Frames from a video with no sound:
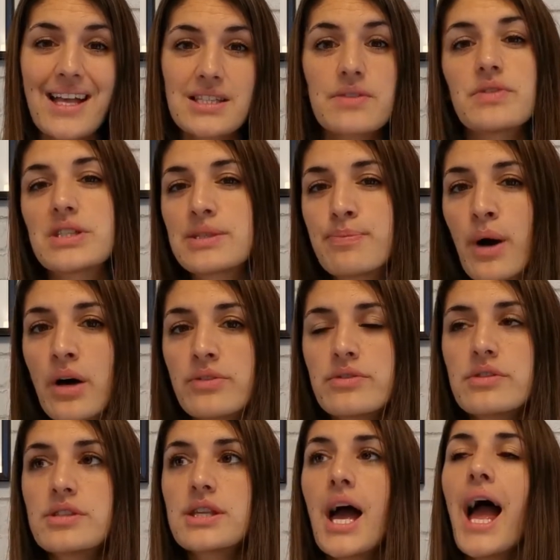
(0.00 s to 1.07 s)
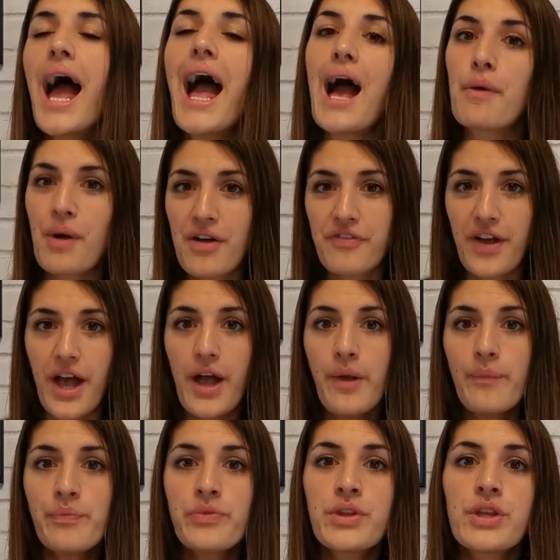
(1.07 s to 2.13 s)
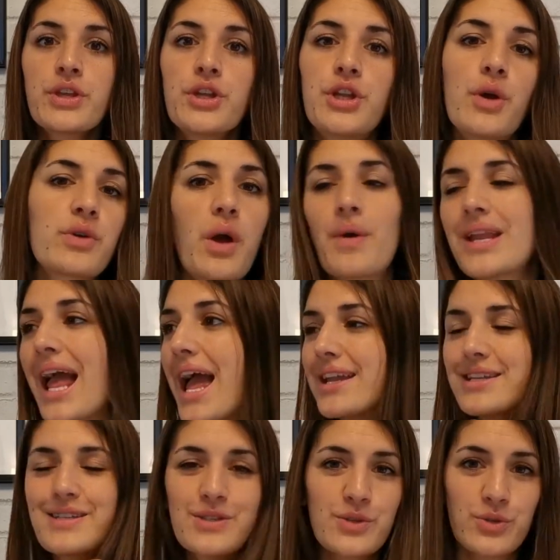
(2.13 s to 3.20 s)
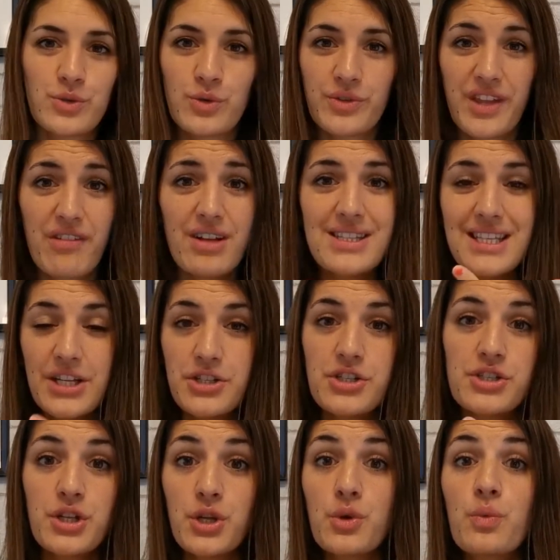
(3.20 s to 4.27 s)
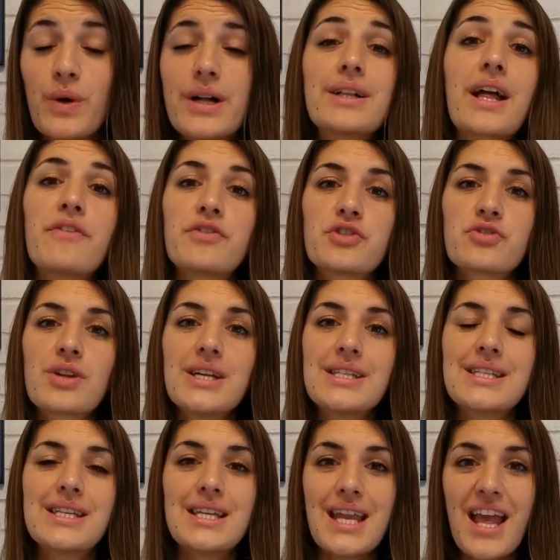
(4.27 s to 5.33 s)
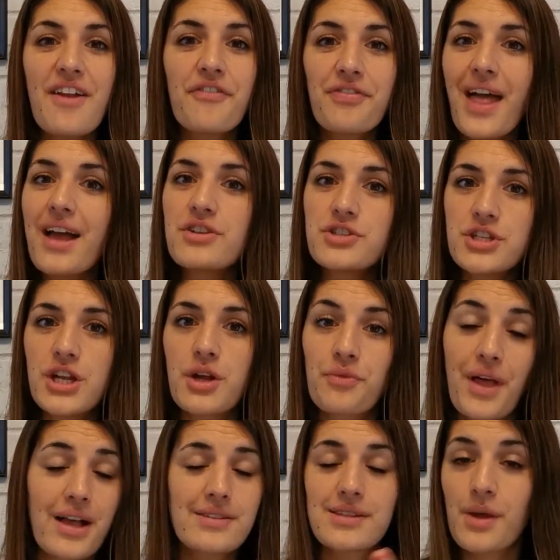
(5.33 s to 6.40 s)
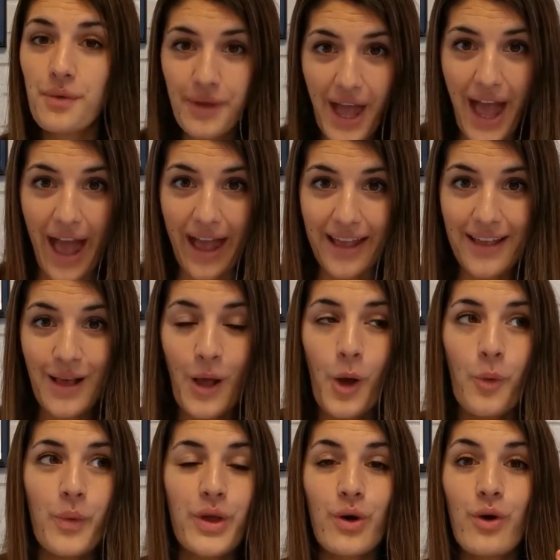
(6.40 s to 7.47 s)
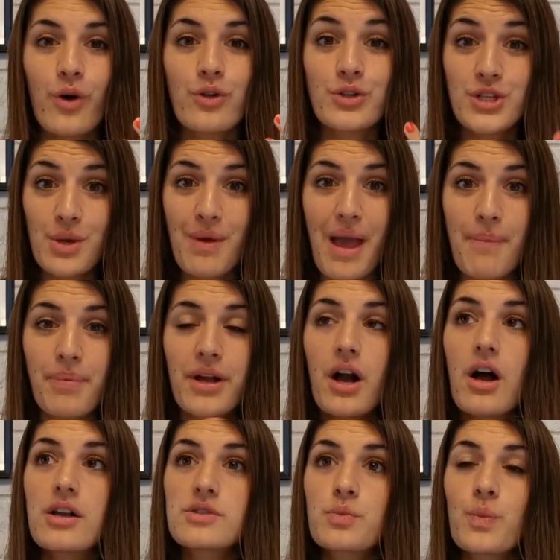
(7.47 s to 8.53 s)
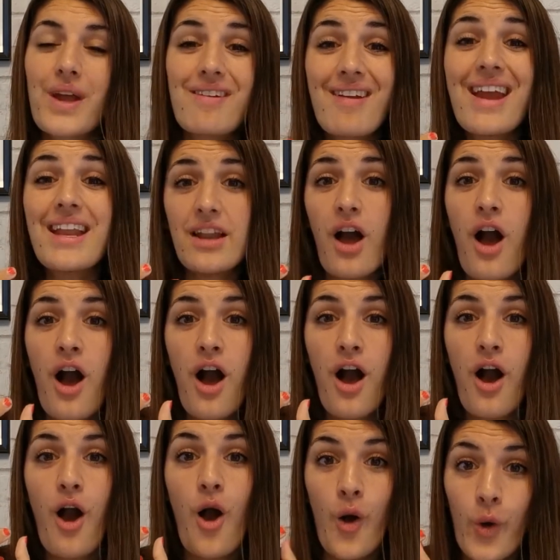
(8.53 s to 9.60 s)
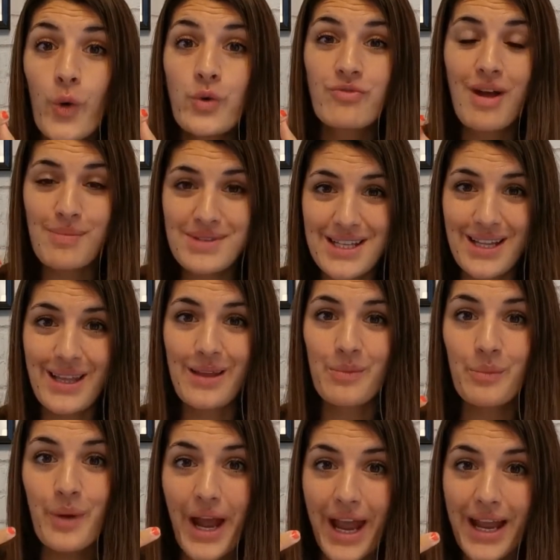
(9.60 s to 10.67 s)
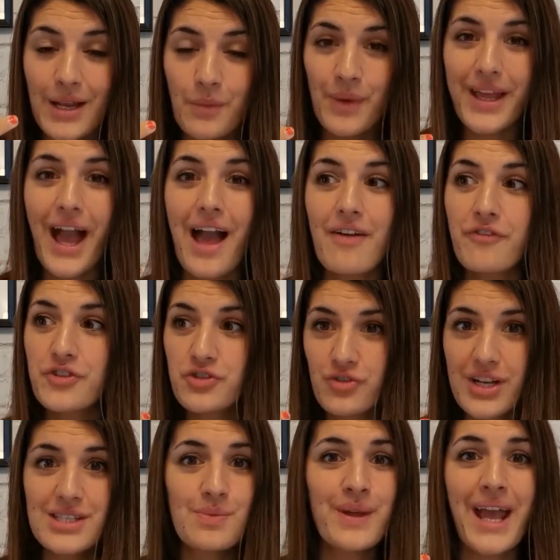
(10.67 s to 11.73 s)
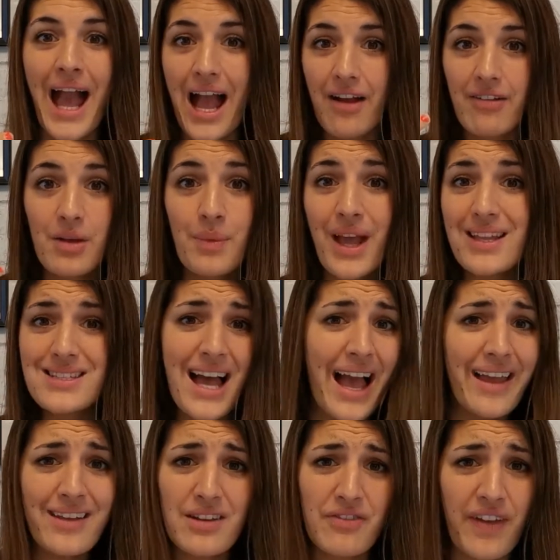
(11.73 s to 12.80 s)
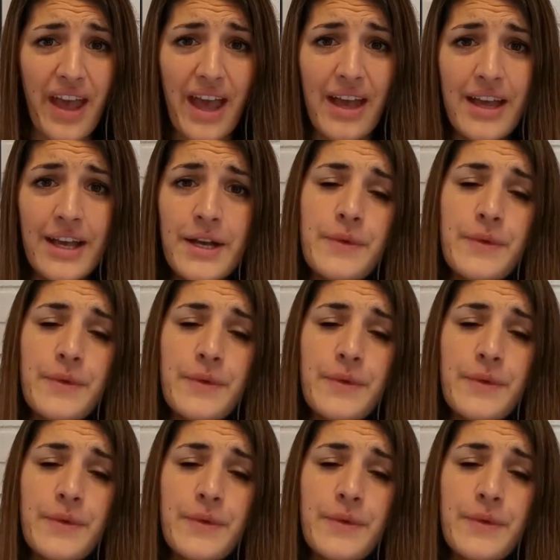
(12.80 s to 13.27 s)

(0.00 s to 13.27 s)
as a response. However, go in any school, there are teachers who will get frustrated. And if that's you, that's okay. We all do it because we're in our own reptilian brain. We get frustrated, we get angry, and we get tired of it.